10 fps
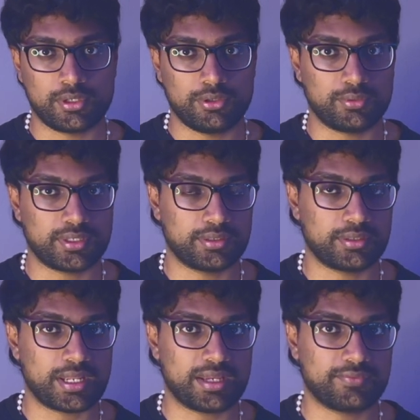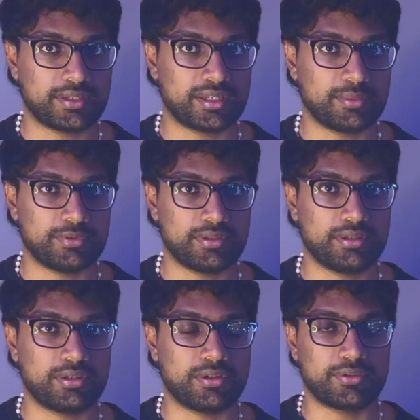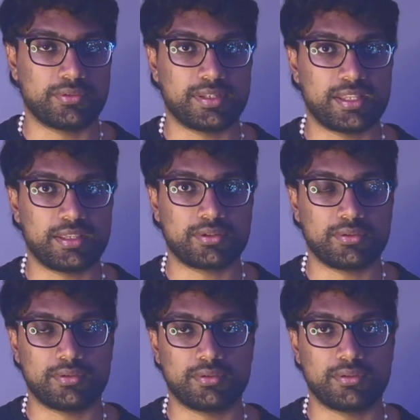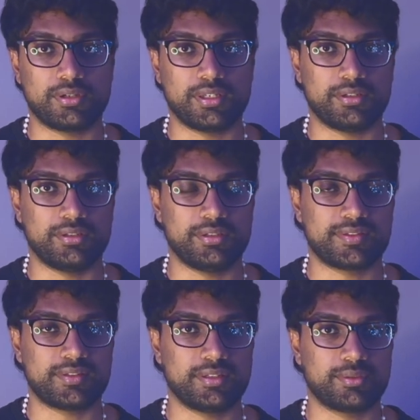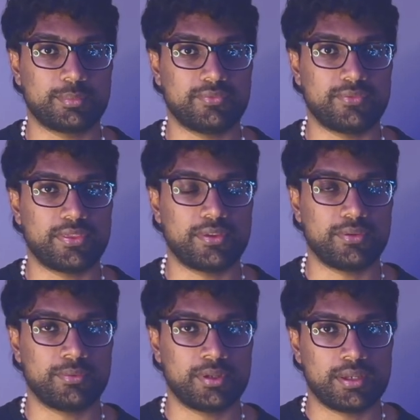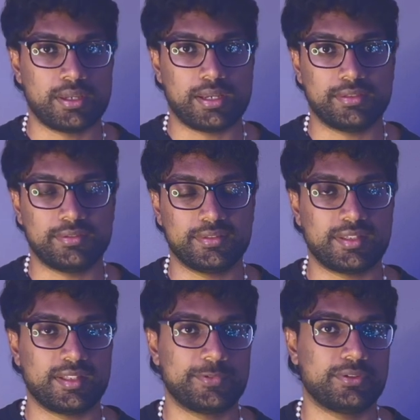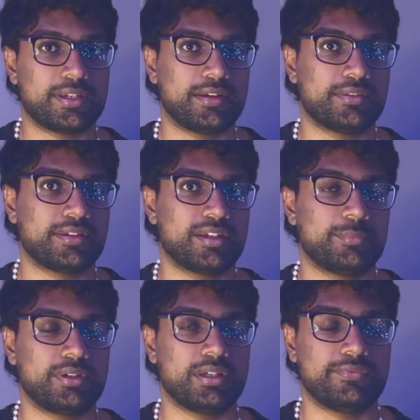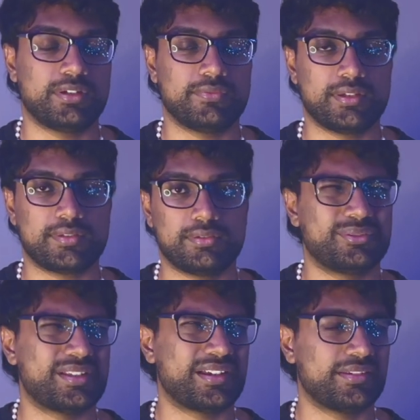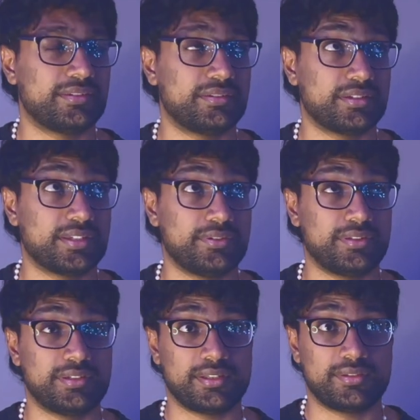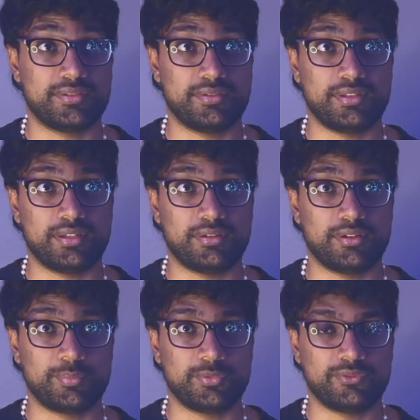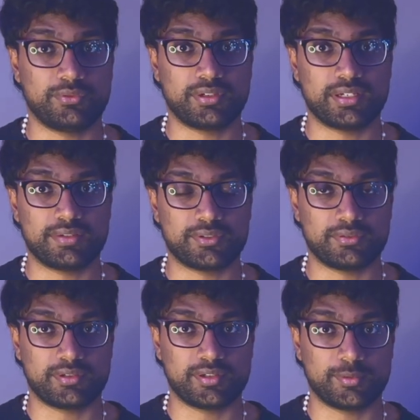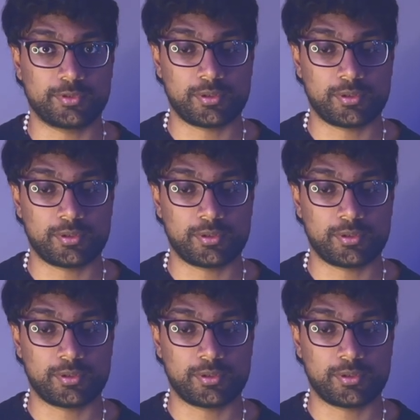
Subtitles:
You can have the camera on your neck or in a little sling with you, and then this helps you carry the camera everywhere, so that in turn gives you the chances to take a lot more photographs on trips.